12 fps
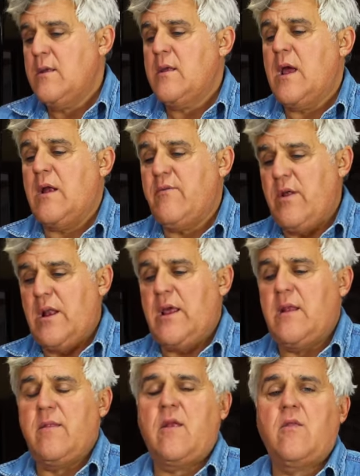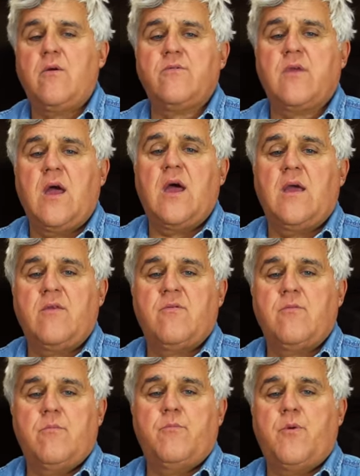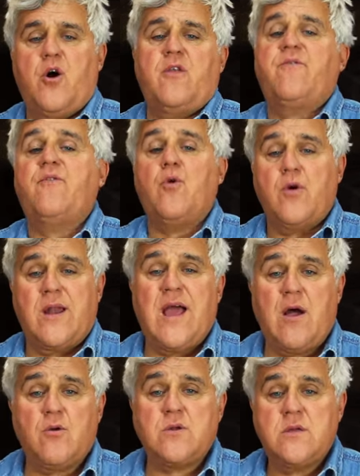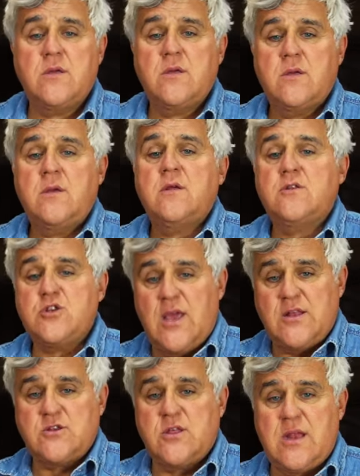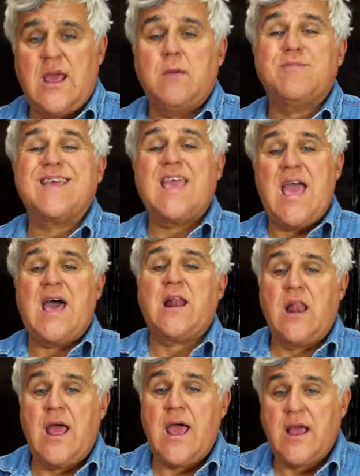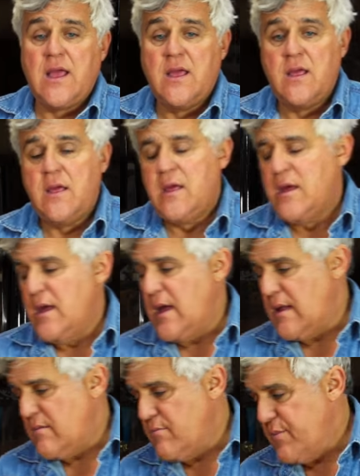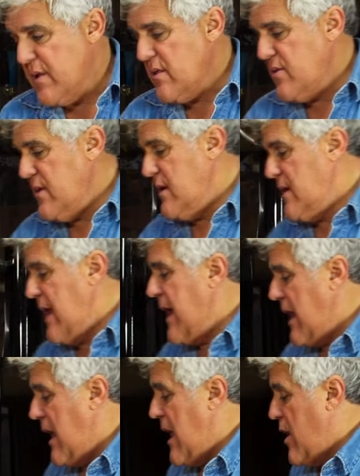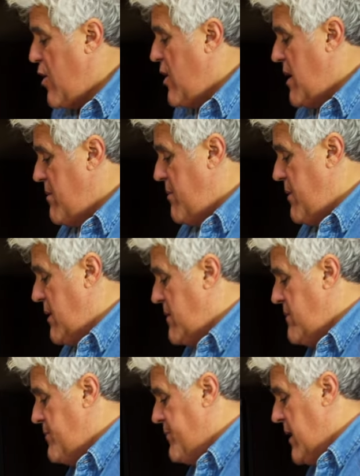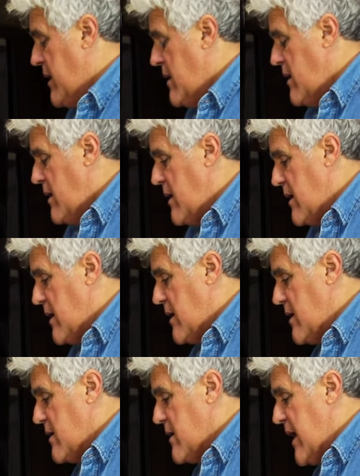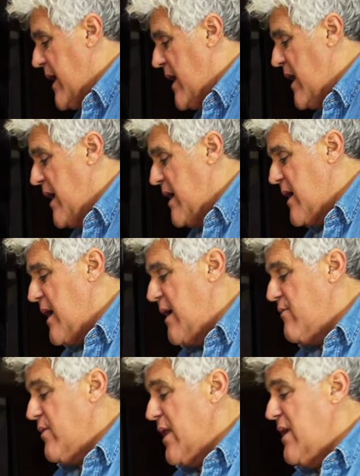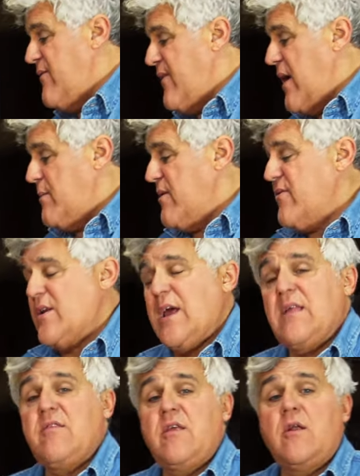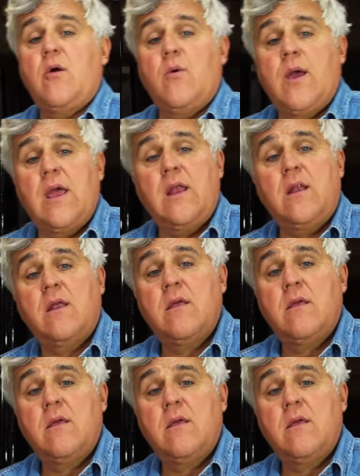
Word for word: Henry Leland those guys bought Ford out, changed the name to Cadillac, and built the Cadillac automobile. Uh, Cadillac got really famous in 1908